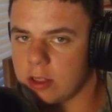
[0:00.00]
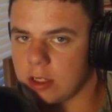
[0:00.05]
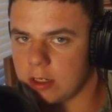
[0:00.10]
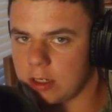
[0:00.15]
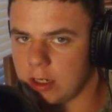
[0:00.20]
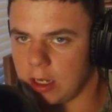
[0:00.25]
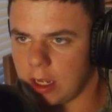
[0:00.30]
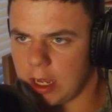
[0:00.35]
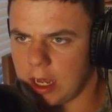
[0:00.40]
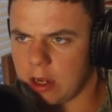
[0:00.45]
do the
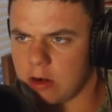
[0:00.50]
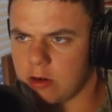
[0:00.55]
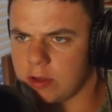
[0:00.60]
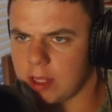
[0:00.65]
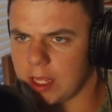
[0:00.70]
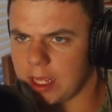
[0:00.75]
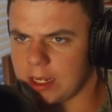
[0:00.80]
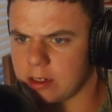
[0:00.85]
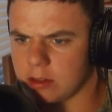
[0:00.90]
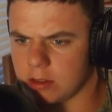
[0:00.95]
uh, how do
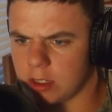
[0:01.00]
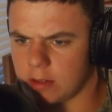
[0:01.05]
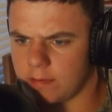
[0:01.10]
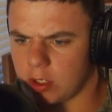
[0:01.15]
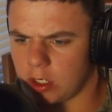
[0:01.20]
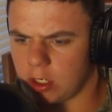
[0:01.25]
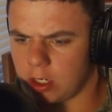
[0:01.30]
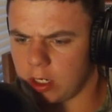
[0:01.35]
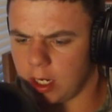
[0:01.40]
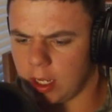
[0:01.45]
they
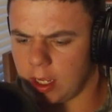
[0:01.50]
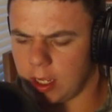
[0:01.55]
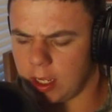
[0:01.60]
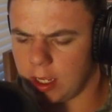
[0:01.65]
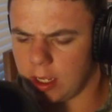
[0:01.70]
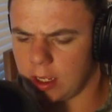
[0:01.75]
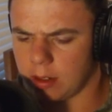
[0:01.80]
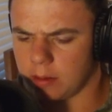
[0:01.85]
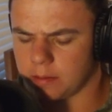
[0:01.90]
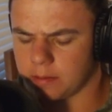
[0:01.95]
deliver
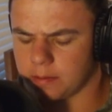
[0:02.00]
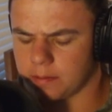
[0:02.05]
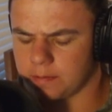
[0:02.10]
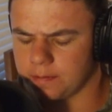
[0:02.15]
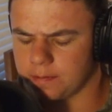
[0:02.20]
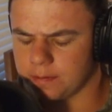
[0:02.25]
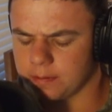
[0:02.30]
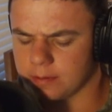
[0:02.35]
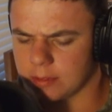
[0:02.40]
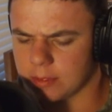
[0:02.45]
um,
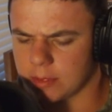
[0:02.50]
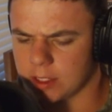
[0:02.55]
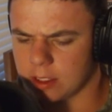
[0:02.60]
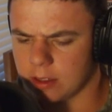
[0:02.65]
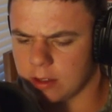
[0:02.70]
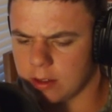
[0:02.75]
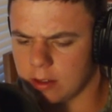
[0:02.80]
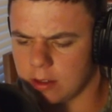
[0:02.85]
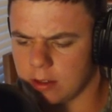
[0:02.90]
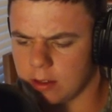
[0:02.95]

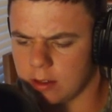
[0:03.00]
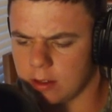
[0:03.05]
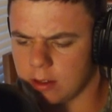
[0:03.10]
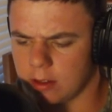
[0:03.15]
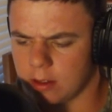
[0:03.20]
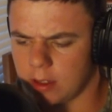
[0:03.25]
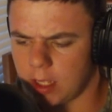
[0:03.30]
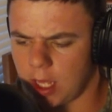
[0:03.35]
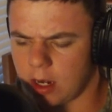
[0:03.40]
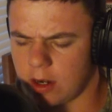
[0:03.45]

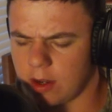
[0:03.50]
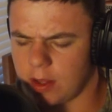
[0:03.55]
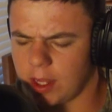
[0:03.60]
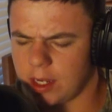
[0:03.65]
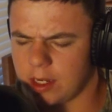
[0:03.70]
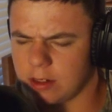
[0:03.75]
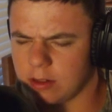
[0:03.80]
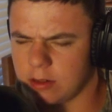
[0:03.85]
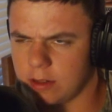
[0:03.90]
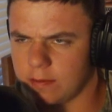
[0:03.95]
How do
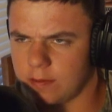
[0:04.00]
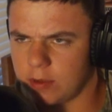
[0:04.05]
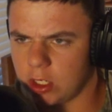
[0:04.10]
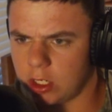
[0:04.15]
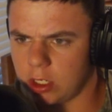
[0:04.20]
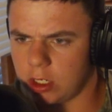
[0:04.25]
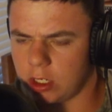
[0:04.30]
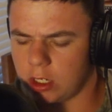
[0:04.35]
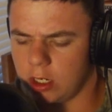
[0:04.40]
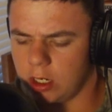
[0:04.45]
they
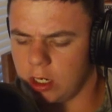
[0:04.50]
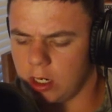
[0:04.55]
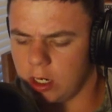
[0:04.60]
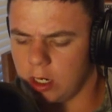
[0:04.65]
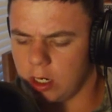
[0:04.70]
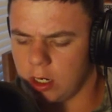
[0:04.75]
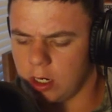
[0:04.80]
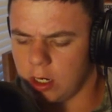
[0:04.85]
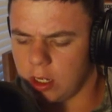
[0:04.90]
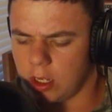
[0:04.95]
deliver
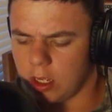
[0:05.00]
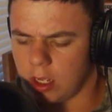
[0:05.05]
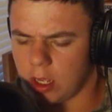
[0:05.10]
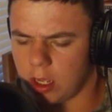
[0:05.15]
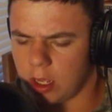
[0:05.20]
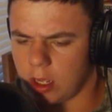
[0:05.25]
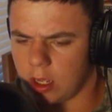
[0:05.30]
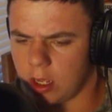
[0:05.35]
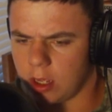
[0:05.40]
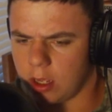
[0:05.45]

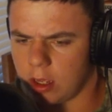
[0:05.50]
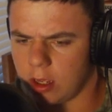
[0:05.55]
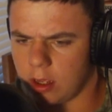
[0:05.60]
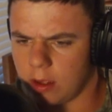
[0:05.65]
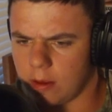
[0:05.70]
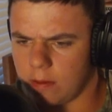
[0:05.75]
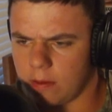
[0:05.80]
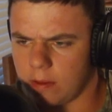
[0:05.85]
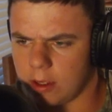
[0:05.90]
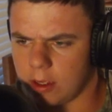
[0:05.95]

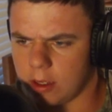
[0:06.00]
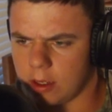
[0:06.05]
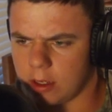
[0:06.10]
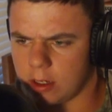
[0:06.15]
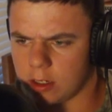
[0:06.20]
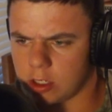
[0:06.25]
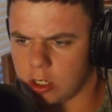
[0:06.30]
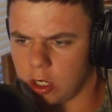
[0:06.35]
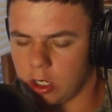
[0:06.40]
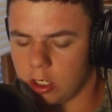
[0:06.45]
uh, the